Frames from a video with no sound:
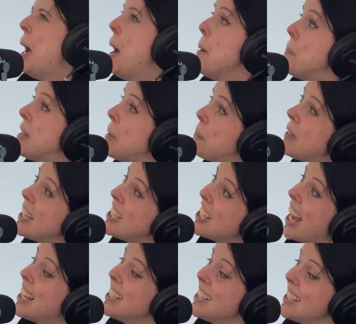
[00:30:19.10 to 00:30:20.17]
but the
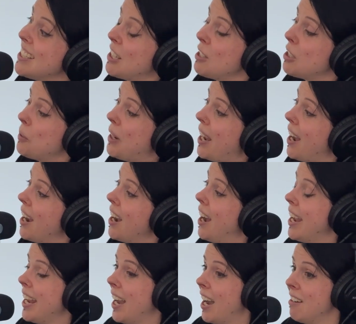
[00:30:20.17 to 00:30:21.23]
challenge is also
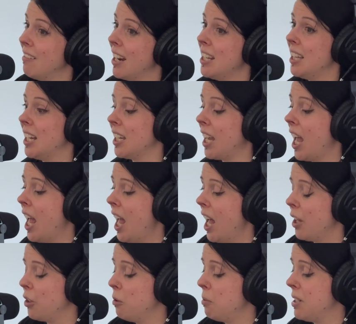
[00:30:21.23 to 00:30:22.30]
AI, right? Like
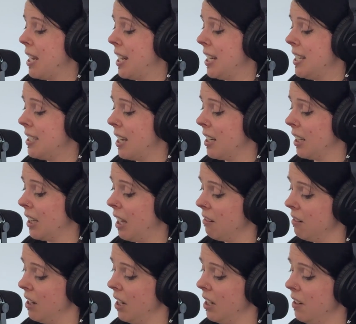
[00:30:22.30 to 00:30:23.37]
Kubernetes and cloud
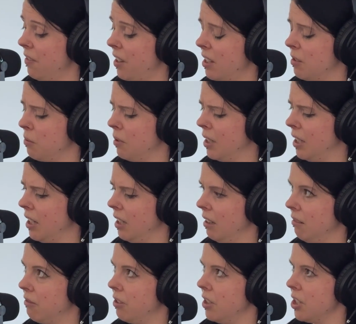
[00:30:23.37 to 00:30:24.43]
native has really
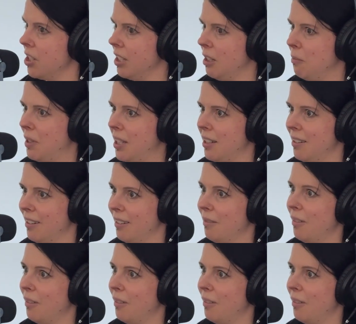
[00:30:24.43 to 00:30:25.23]
traditionally been